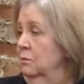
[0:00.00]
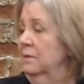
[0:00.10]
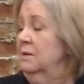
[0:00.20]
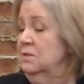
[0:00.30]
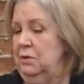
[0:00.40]

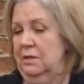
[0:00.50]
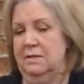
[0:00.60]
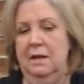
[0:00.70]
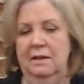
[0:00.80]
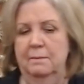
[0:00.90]
well, as you
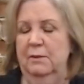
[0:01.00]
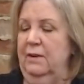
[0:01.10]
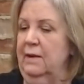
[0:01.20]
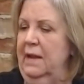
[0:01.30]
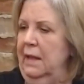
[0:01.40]
can tell,
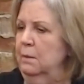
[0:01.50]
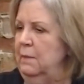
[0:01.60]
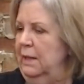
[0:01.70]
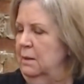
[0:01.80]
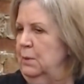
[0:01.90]
I'm a very
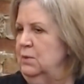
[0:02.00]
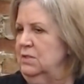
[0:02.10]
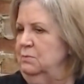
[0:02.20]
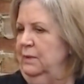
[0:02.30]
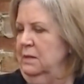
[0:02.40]
animated
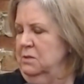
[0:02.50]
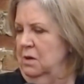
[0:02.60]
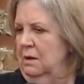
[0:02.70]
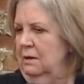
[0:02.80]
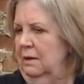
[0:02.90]
person when
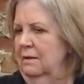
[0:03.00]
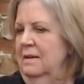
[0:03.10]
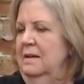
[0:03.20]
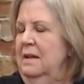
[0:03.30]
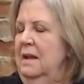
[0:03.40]
I
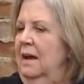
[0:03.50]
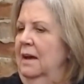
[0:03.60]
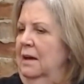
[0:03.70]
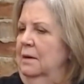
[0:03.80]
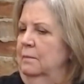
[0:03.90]
talk.
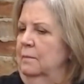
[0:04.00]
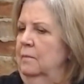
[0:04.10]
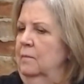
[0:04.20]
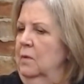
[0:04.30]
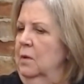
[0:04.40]

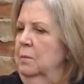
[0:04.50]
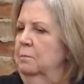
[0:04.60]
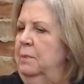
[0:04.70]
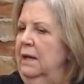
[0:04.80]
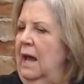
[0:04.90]

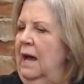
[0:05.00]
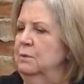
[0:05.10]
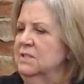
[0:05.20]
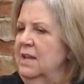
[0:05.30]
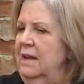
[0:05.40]

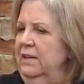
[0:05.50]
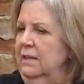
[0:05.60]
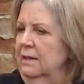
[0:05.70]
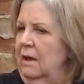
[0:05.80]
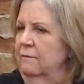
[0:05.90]
But I was
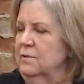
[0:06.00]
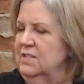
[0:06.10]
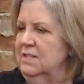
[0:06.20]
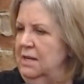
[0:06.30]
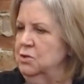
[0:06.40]
having a
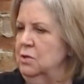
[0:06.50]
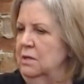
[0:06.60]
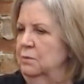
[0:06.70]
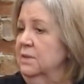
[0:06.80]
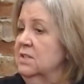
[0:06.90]

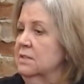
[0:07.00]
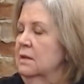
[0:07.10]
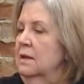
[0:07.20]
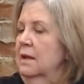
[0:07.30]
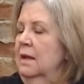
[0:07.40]
conversation. It
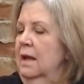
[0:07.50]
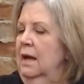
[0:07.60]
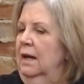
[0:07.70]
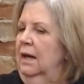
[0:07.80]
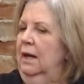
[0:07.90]
was,
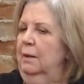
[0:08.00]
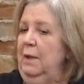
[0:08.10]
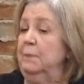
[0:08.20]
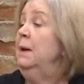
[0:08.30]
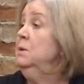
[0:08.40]

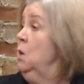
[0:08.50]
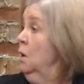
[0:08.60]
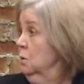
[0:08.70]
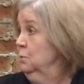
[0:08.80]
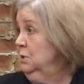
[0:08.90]
and my
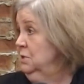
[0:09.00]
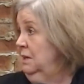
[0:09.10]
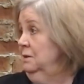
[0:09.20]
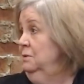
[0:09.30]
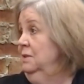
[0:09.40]
daughter
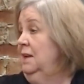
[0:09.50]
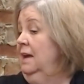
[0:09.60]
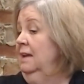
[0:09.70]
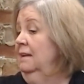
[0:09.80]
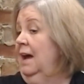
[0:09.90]
will tell you
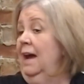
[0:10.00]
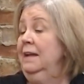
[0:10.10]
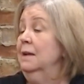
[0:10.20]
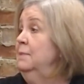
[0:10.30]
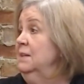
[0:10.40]
that
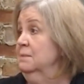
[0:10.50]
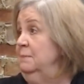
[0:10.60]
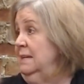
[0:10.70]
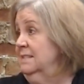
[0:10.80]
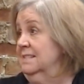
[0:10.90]
I can be
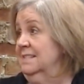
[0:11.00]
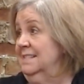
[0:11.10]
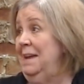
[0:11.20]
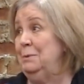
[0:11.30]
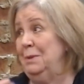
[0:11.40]
as mean as
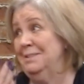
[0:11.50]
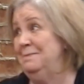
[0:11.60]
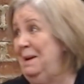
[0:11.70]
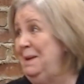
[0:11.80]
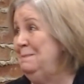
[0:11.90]
a snake
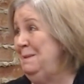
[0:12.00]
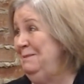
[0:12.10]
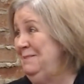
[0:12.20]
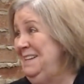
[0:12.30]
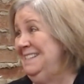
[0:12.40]
with a smile
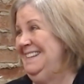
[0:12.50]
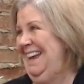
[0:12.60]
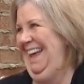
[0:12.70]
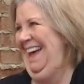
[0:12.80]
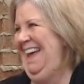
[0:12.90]
on my
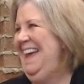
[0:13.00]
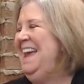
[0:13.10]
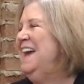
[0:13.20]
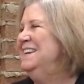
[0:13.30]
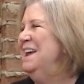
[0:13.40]
face
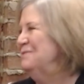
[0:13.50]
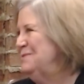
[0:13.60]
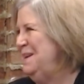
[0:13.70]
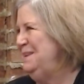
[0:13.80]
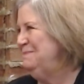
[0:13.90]
and
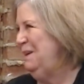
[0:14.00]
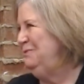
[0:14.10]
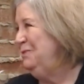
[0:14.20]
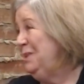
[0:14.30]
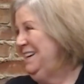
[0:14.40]
never raise
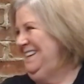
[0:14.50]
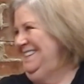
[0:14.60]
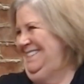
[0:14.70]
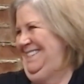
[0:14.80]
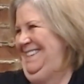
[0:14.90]
my
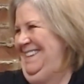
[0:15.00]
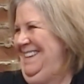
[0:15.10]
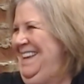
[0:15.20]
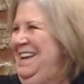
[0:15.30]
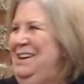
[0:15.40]

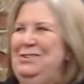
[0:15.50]
voice.